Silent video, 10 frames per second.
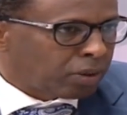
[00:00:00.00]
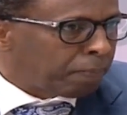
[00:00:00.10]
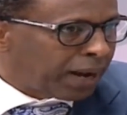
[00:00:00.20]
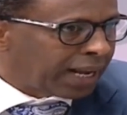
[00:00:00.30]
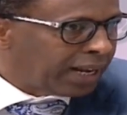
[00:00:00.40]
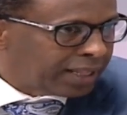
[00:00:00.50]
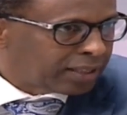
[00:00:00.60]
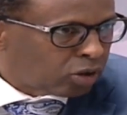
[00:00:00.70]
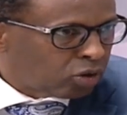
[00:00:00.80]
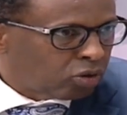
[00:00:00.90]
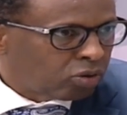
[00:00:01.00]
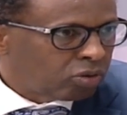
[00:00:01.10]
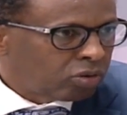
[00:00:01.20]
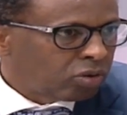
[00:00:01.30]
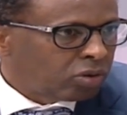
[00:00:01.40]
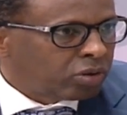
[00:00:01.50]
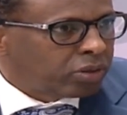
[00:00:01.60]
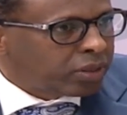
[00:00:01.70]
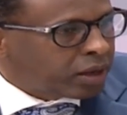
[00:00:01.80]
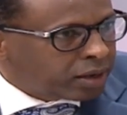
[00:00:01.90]
the black letter law,
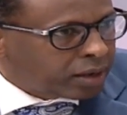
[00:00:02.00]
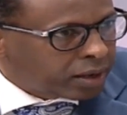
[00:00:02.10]
then